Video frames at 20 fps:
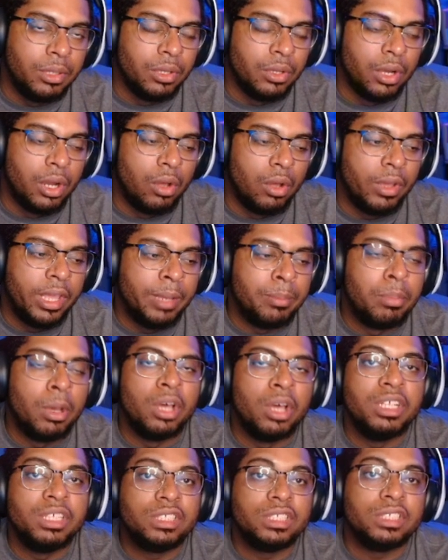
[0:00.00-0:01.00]
It
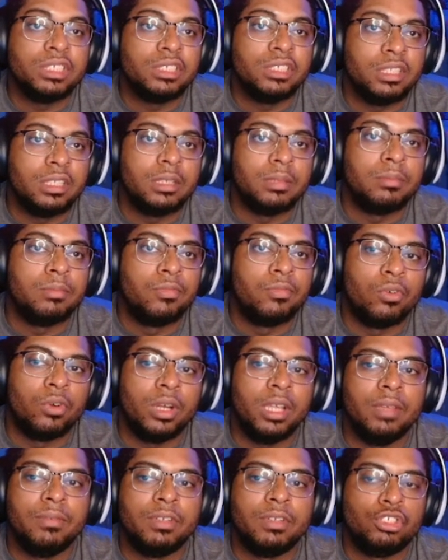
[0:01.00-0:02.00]
punishes them for
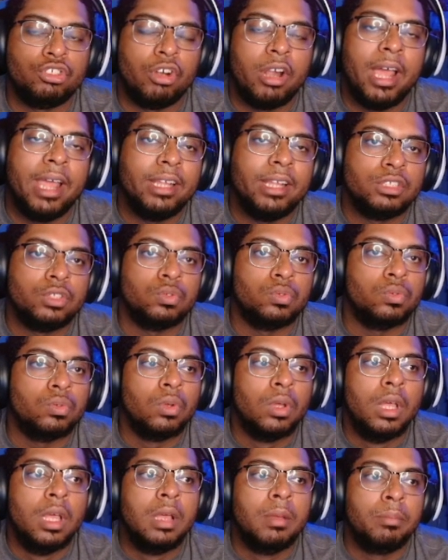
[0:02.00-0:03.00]
even trying to
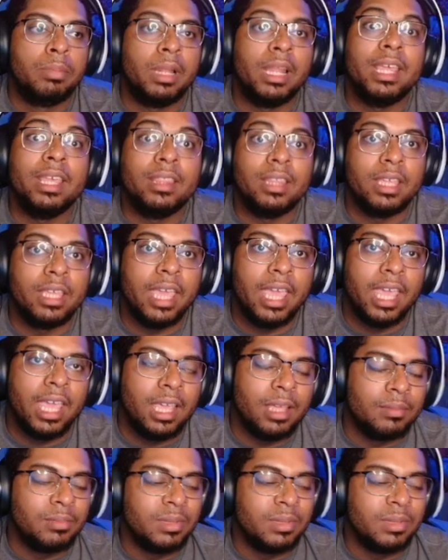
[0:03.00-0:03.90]
play the game